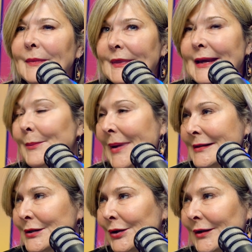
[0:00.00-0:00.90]
The
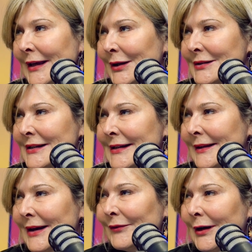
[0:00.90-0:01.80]
ambassador here to
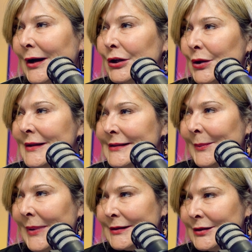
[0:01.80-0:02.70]
South Africa, our U.S.
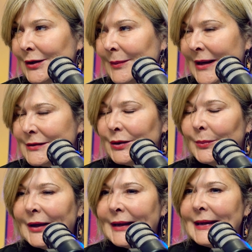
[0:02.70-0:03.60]
ambassador, Ambassador
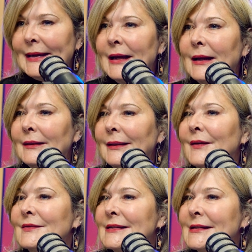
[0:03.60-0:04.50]
Brigady,
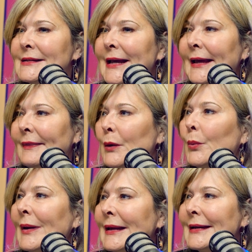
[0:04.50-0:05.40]
loves to say
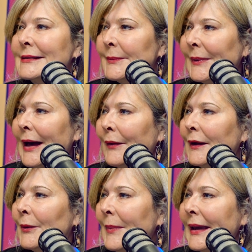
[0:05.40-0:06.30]
that we need to be out
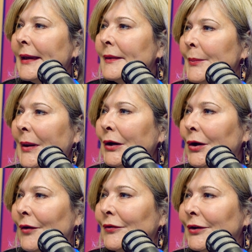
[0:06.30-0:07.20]
there making the
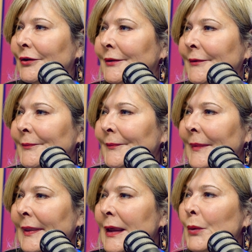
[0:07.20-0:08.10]
better offer.
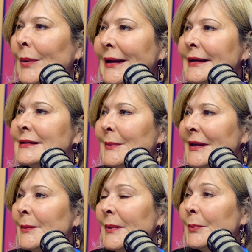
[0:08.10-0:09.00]
That we need to
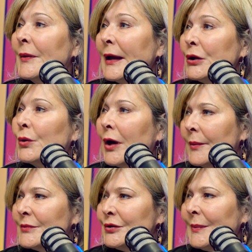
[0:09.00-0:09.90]
be the people that you
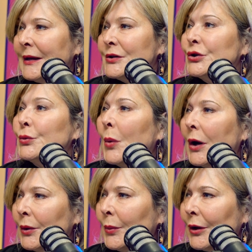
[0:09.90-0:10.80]
come to because you
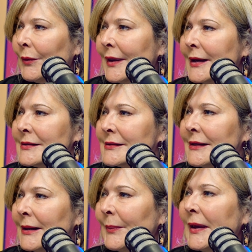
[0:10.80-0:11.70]
want to work with us,
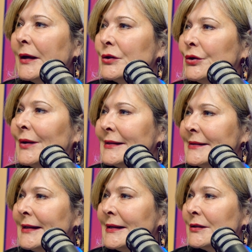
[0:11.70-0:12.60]
because you can
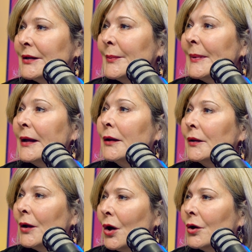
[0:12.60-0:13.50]
see it's going to be a
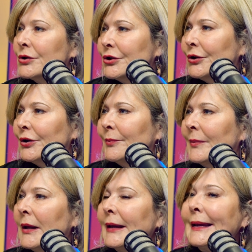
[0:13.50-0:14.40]
long-term,
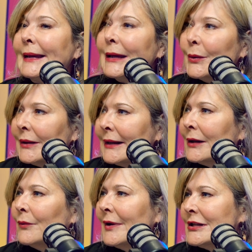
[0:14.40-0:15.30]
equally
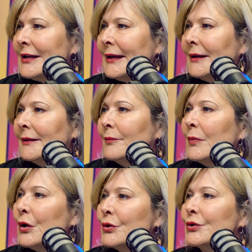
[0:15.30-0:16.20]
enriching,
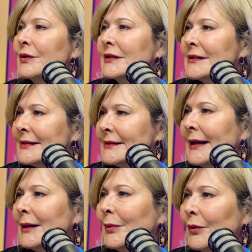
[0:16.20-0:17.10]
mutual,
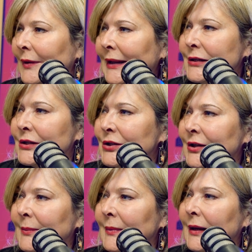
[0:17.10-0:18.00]
sustainable
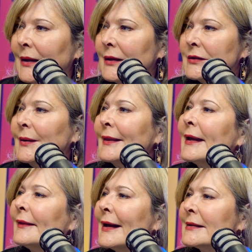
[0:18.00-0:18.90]
relationship. So I
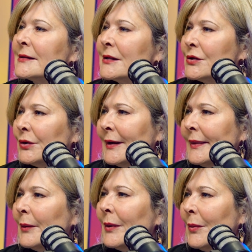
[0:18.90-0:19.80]
think that's the story
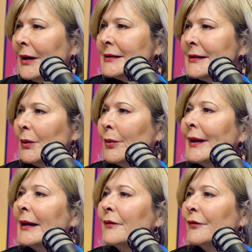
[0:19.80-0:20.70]
that we want to tell. We're
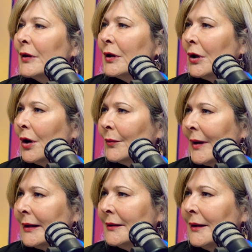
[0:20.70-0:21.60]
in it for the long
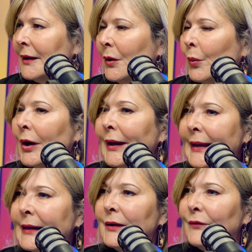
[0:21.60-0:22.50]
run. We're
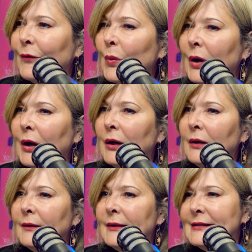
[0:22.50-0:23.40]
in it
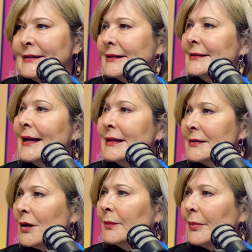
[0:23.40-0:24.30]
for the
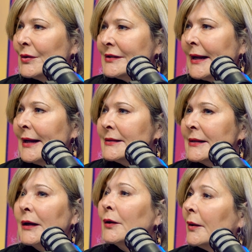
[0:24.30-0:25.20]
success on both sides.
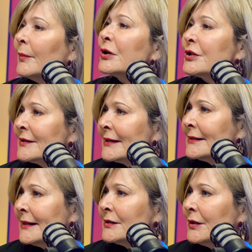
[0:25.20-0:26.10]
Commercial
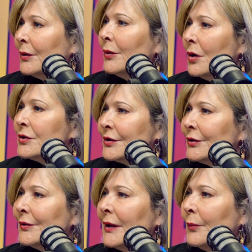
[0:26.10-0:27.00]
success, though,
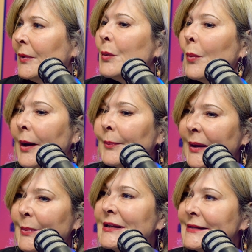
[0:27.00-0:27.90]
also. We want
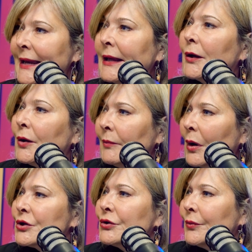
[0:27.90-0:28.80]
people to take a
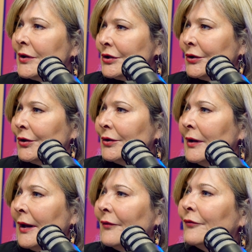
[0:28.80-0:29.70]
commercial
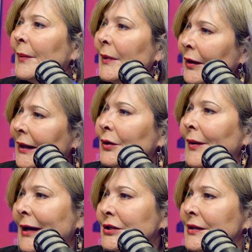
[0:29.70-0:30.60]
return from their
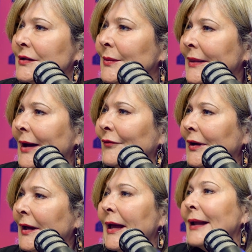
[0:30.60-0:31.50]
interactions with
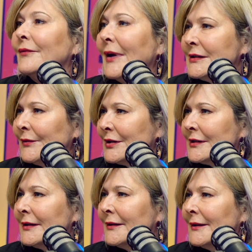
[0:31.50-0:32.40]
Africa and vice
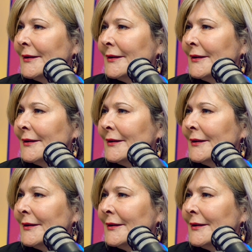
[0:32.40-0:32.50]
versa.